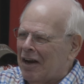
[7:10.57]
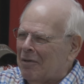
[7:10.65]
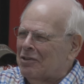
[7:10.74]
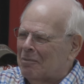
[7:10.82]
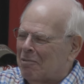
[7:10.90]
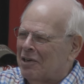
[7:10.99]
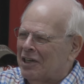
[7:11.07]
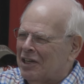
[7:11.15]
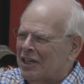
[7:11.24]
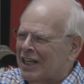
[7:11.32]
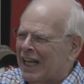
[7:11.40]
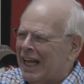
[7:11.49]
That was a pretty
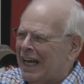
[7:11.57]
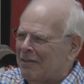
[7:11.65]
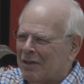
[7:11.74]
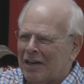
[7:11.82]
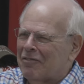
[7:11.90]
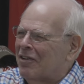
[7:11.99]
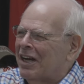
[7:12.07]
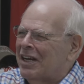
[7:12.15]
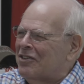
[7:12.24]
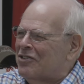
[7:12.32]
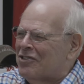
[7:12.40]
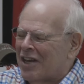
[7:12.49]
good line, whatever I
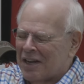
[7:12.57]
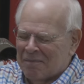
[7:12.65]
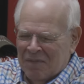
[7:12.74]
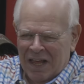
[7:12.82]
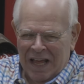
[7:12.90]
had said.